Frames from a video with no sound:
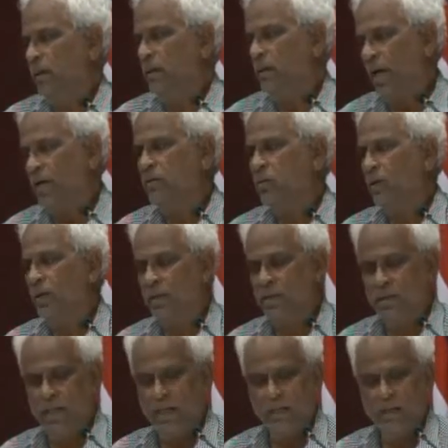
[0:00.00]
Try to
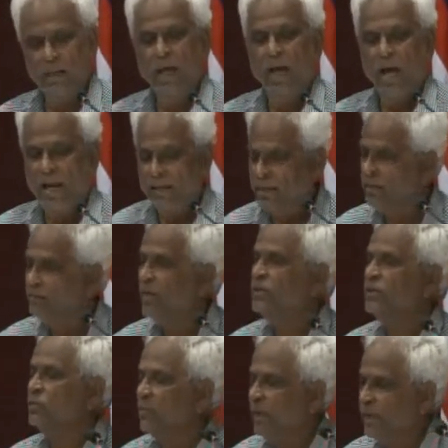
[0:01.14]
understand and
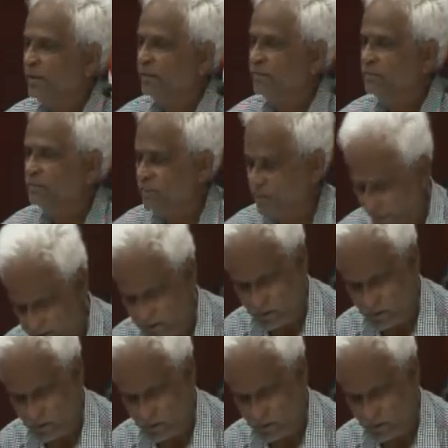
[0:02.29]
invest money. Thank